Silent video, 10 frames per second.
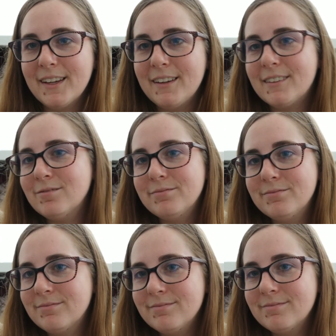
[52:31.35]
Like,
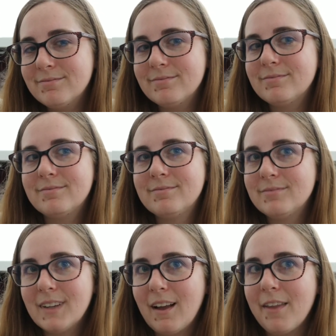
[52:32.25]

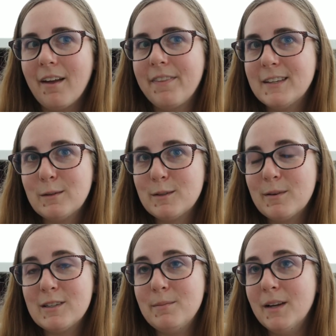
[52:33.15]
I thought this was
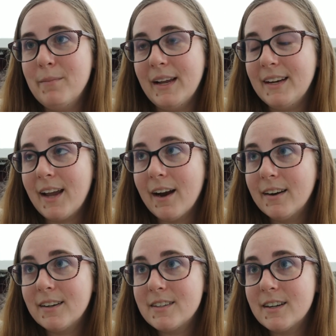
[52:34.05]
supposed to be a main
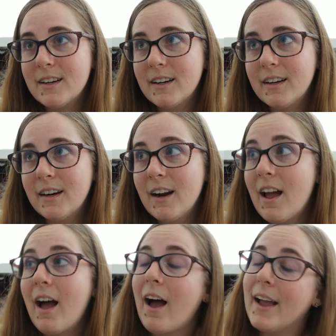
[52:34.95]
character.
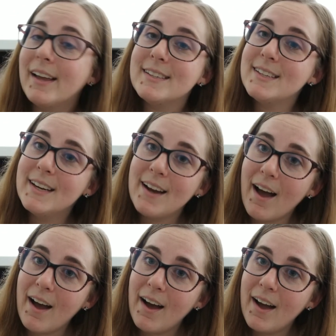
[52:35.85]
I guess
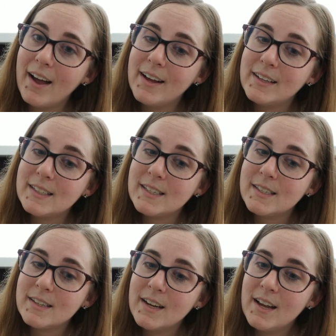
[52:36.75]

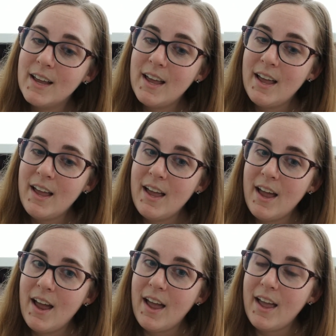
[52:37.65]
not.
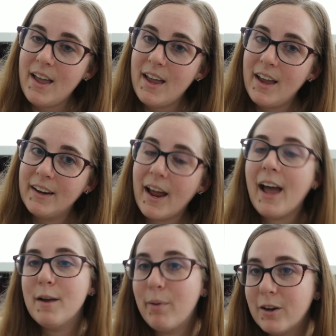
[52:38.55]
And I
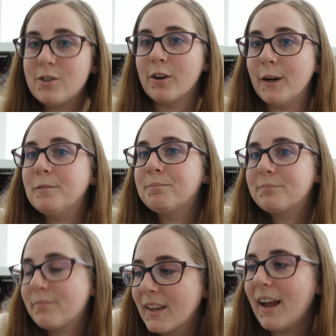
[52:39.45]
had to push through
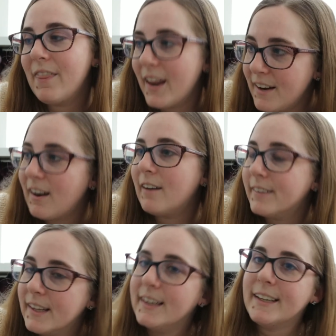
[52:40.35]
and then it got
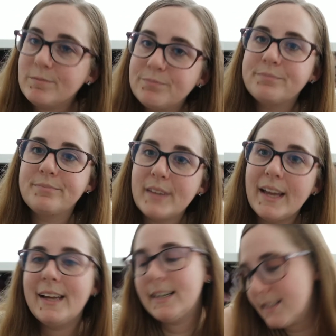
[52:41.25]
really good
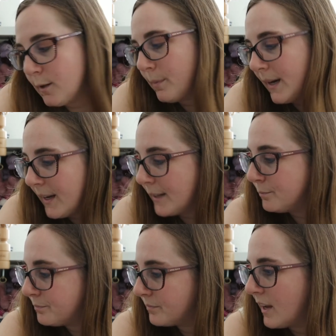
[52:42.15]
and it's still pretty good.